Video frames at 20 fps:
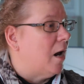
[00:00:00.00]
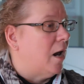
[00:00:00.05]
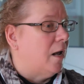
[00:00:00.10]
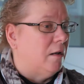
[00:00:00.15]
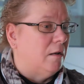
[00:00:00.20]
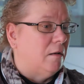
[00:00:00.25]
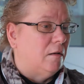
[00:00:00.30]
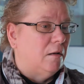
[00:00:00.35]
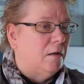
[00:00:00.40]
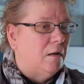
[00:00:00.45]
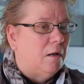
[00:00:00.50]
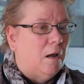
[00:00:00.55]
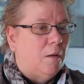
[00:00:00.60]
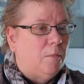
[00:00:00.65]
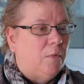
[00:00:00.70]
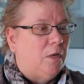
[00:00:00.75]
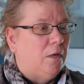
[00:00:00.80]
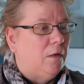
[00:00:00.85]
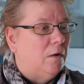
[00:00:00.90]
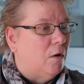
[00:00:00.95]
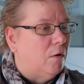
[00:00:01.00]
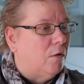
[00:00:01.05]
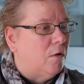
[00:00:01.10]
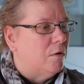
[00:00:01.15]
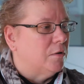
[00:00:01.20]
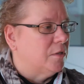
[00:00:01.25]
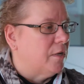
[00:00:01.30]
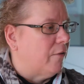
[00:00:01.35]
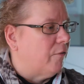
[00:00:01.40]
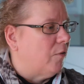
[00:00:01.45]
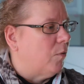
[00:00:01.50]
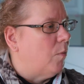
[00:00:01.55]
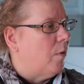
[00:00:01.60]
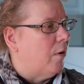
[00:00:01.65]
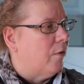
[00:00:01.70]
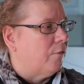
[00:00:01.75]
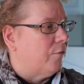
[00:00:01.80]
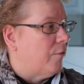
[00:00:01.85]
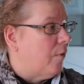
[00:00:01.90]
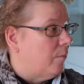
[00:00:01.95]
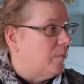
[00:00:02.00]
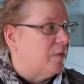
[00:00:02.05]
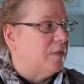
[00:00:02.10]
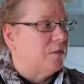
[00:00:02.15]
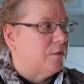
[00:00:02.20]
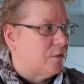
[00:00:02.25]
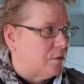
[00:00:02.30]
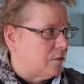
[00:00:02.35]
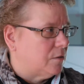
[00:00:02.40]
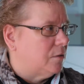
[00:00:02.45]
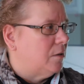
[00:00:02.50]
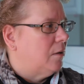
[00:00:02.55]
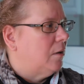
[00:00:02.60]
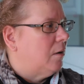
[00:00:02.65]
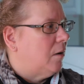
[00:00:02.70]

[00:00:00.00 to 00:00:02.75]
And I mean, it goes everywhere from this